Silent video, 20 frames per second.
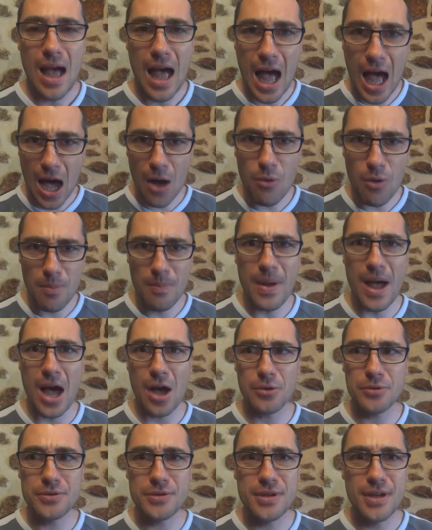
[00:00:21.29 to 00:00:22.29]
How
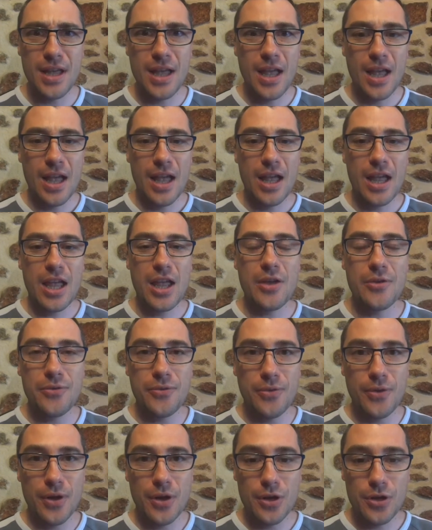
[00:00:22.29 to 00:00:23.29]
about
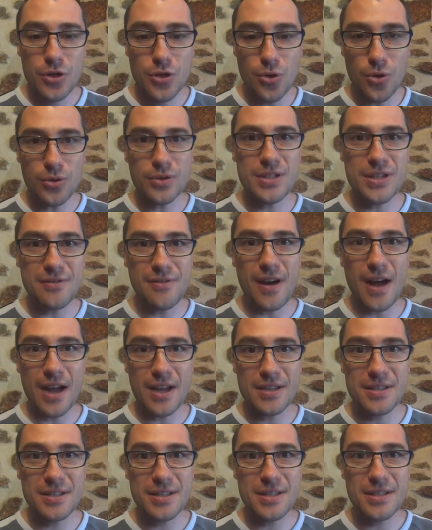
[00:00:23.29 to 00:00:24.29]
if your
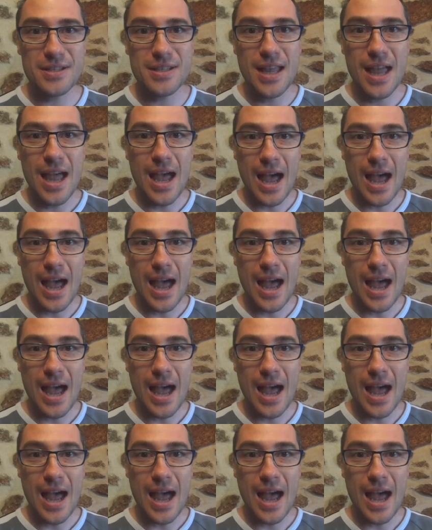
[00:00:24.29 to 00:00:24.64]
devices